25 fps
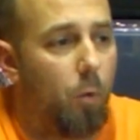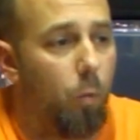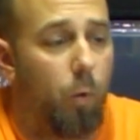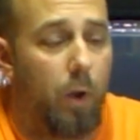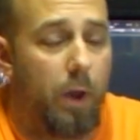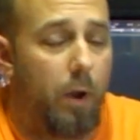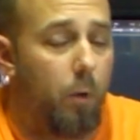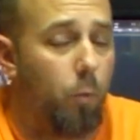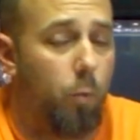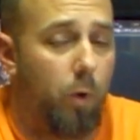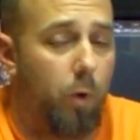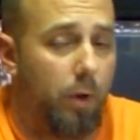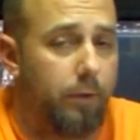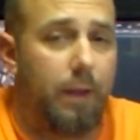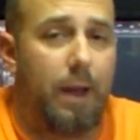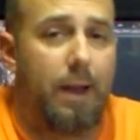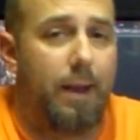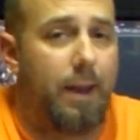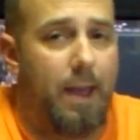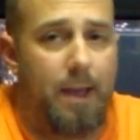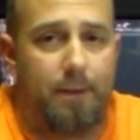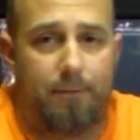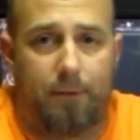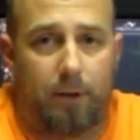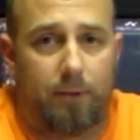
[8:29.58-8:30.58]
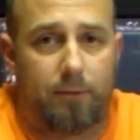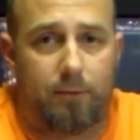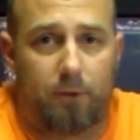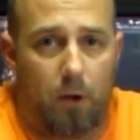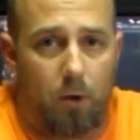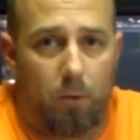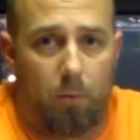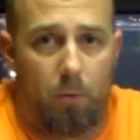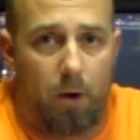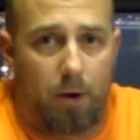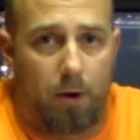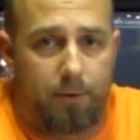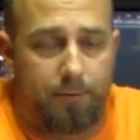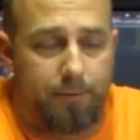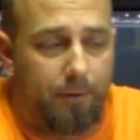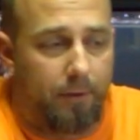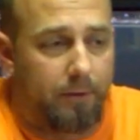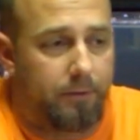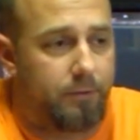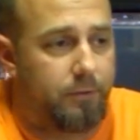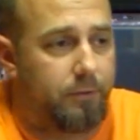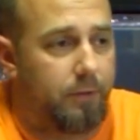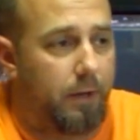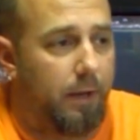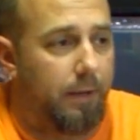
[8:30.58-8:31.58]
We will not have any saltwater
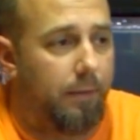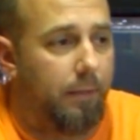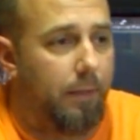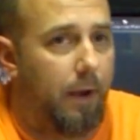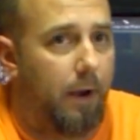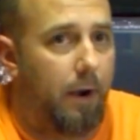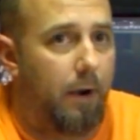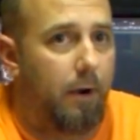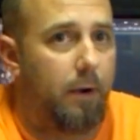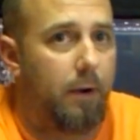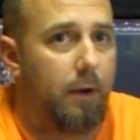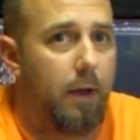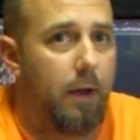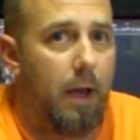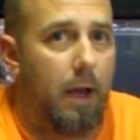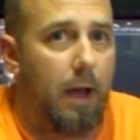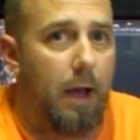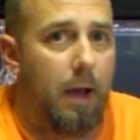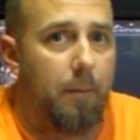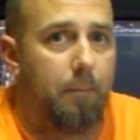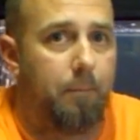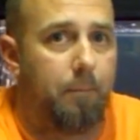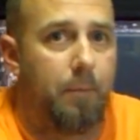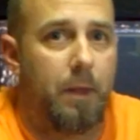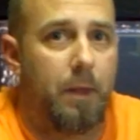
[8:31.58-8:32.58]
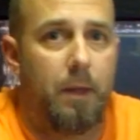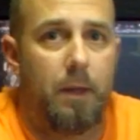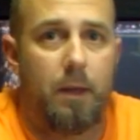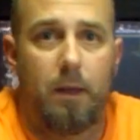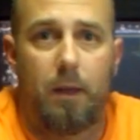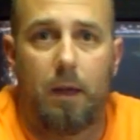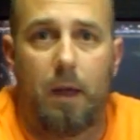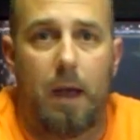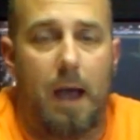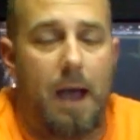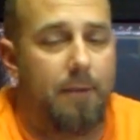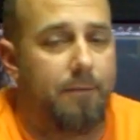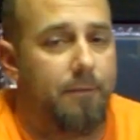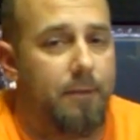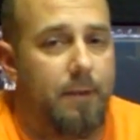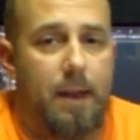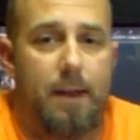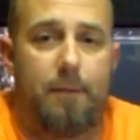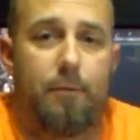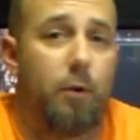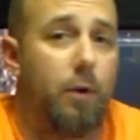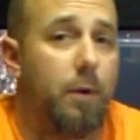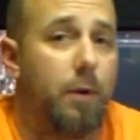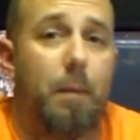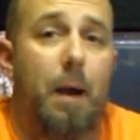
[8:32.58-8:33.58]
fish in there. I've
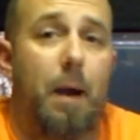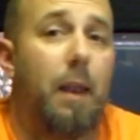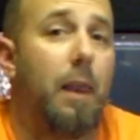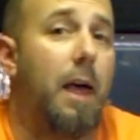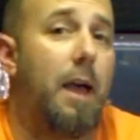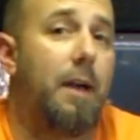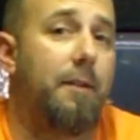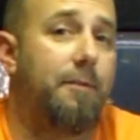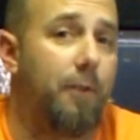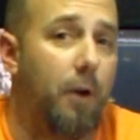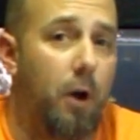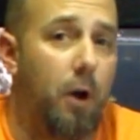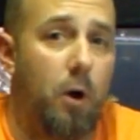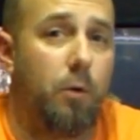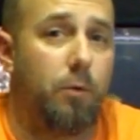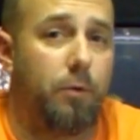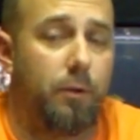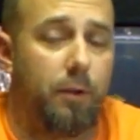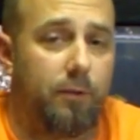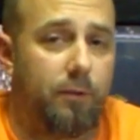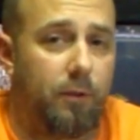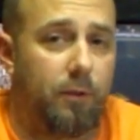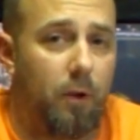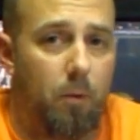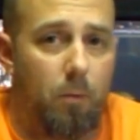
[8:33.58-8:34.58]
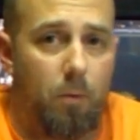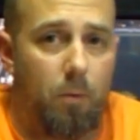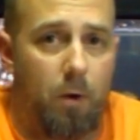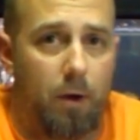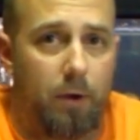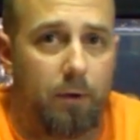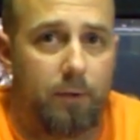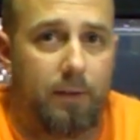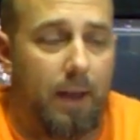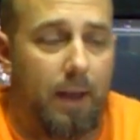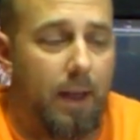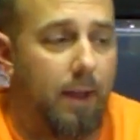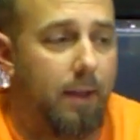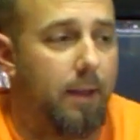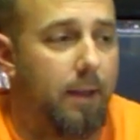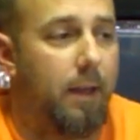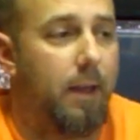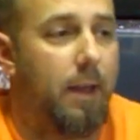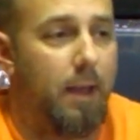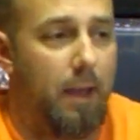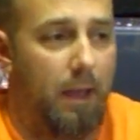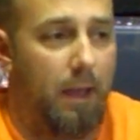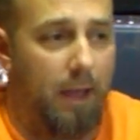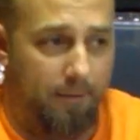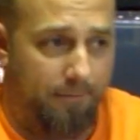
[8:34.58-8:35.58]
never in my life owned a saltwater tank.
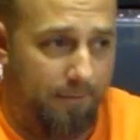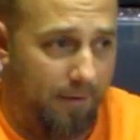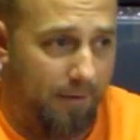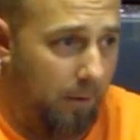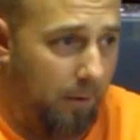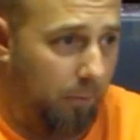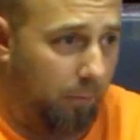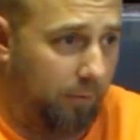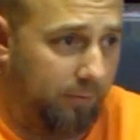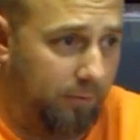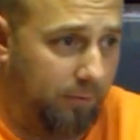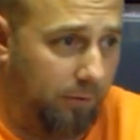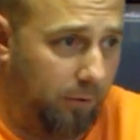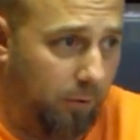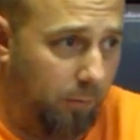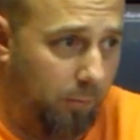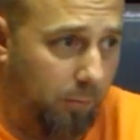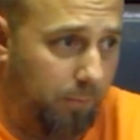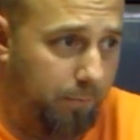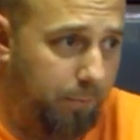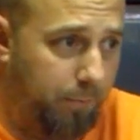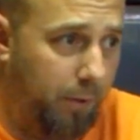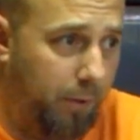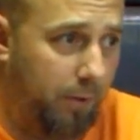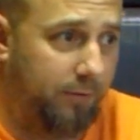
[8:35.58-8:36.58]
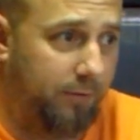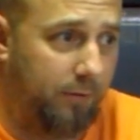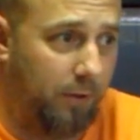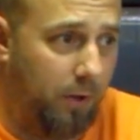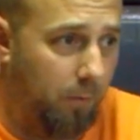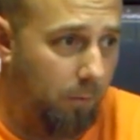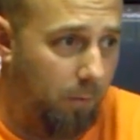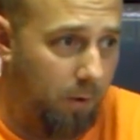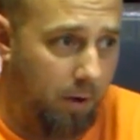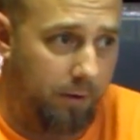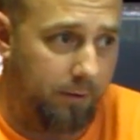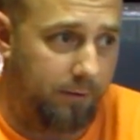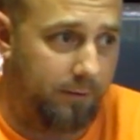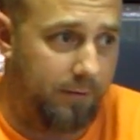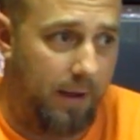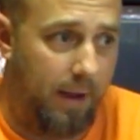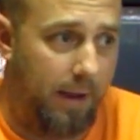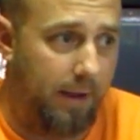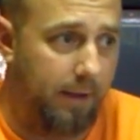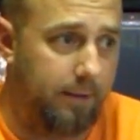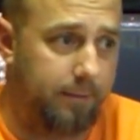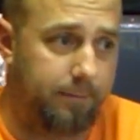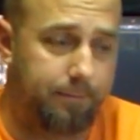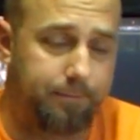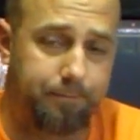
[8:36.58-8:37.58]
If I was to put a saltwater
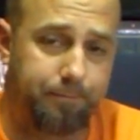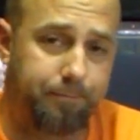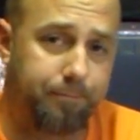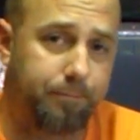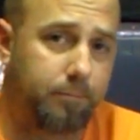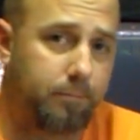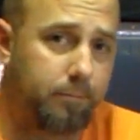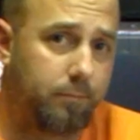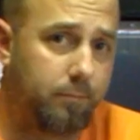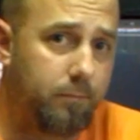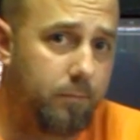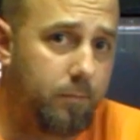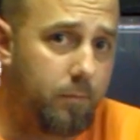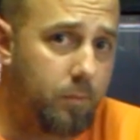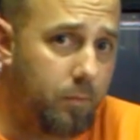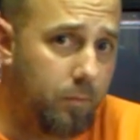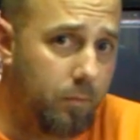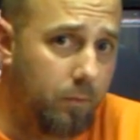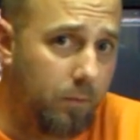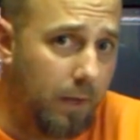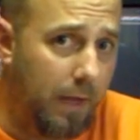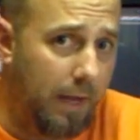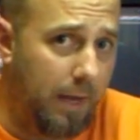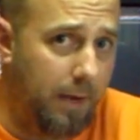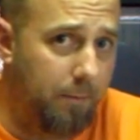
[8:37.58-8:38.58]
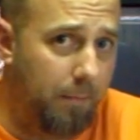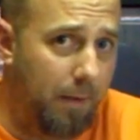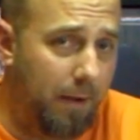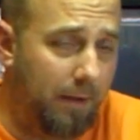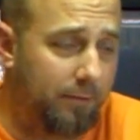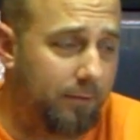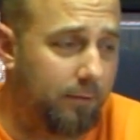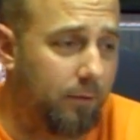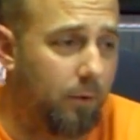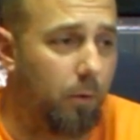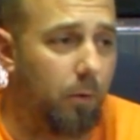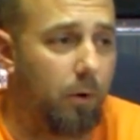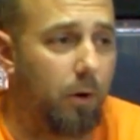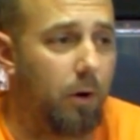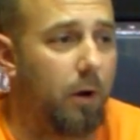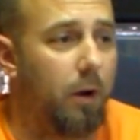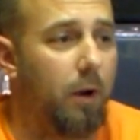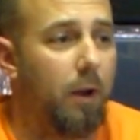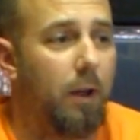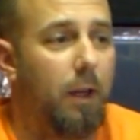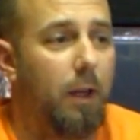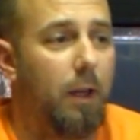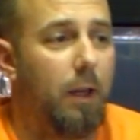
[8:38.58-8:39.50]
tank in my store,